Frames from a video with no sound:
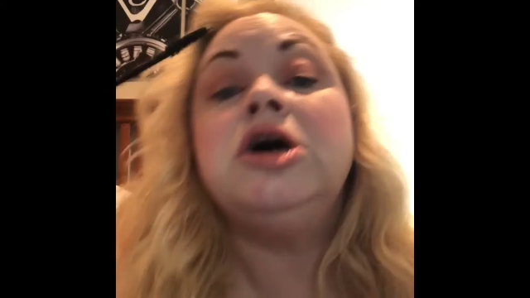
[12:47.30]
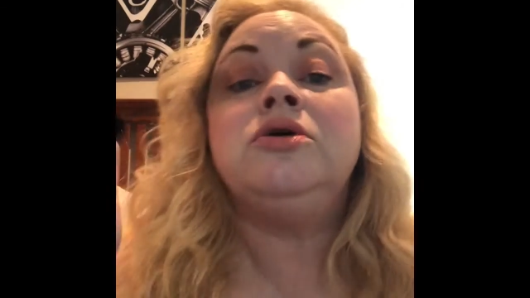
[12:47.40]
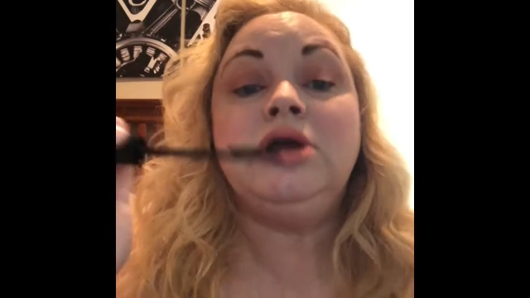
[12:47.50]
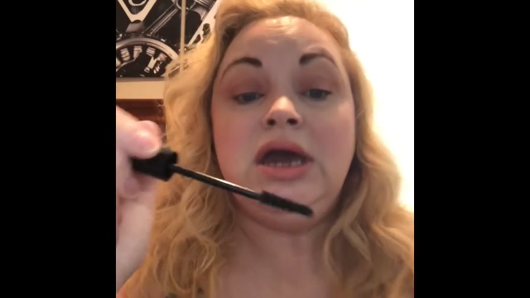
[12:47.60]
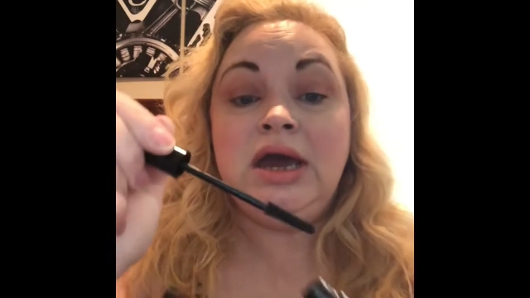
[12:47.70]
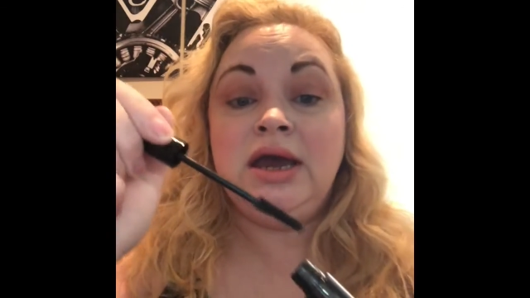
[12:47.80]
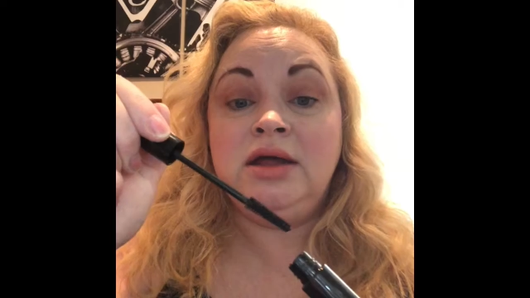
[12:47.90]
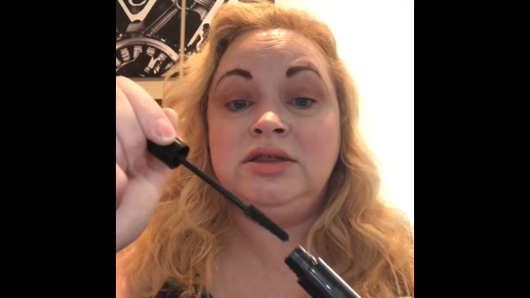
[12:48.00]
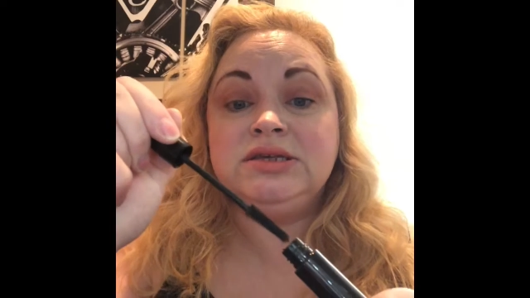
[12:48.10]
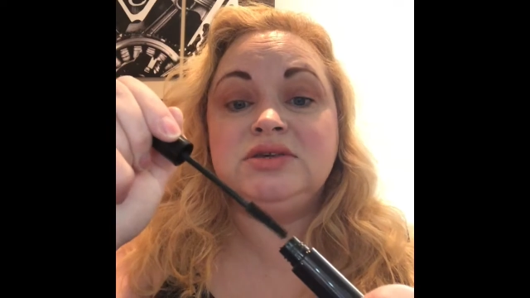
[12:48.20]

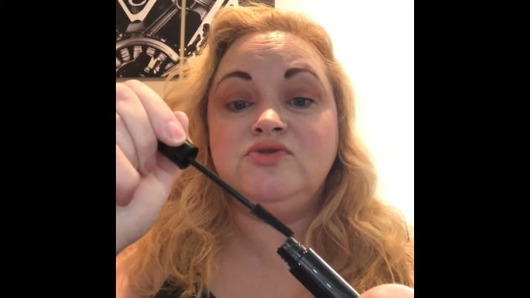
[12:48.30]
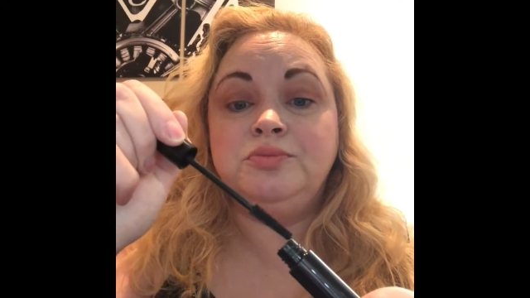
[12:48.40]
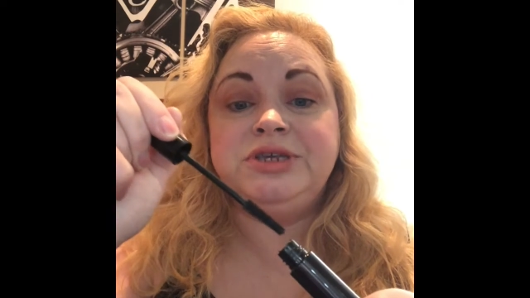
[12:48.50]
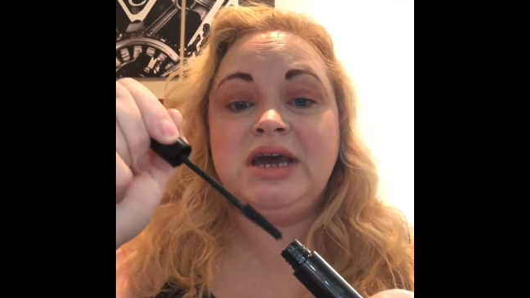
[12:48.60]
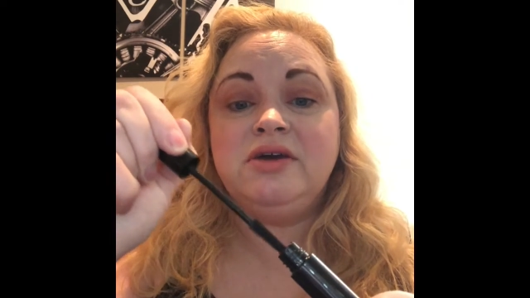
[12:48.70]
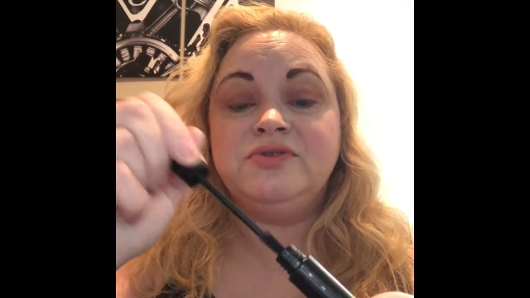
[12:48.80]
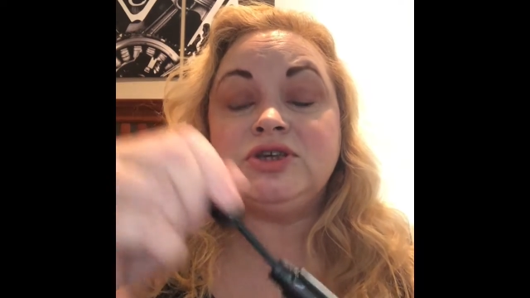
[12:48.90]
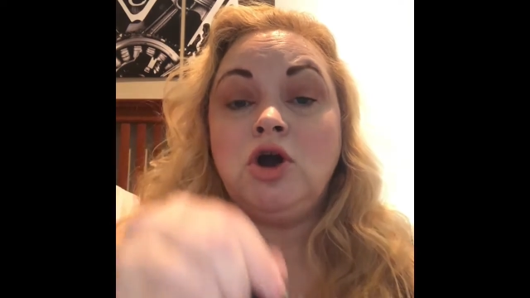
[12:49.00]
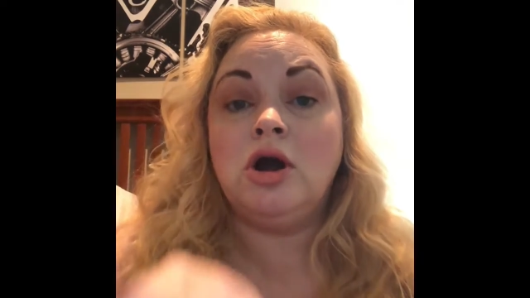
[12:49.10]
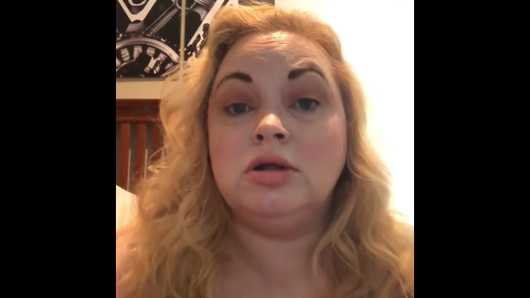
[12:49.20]
Okay, this is from Deck of
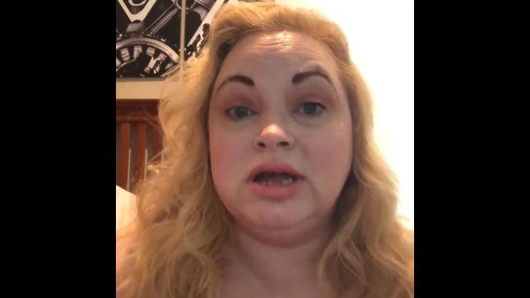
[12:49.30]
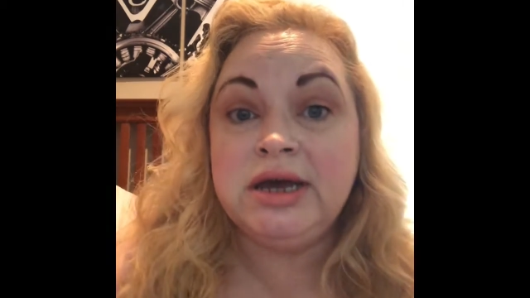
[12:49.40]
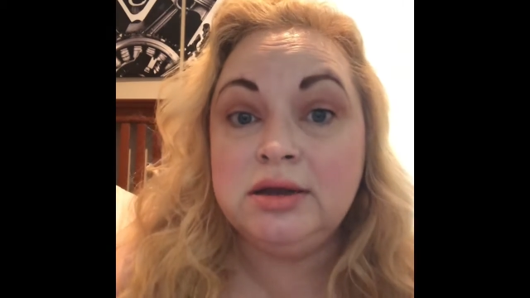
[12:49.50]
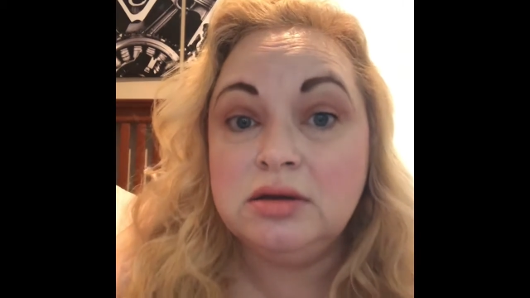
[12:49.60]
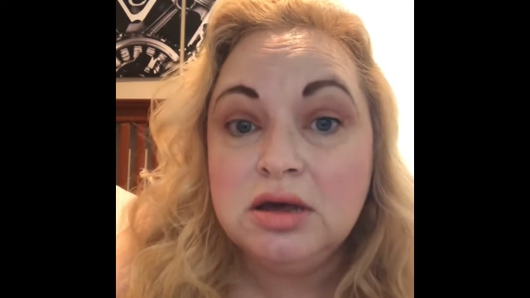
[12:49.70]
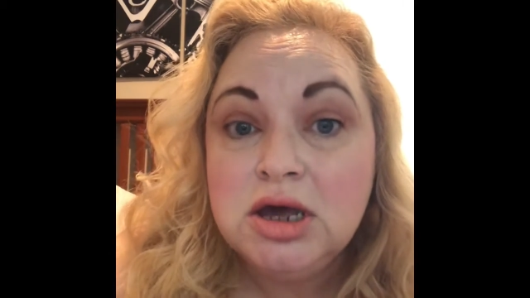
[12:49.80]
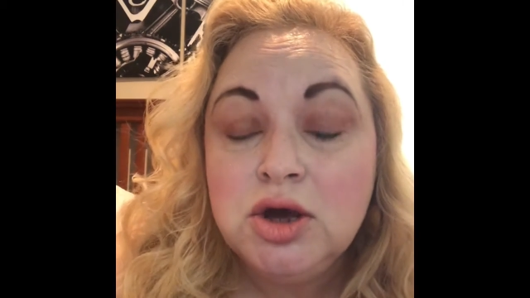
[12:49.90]
Scarlet,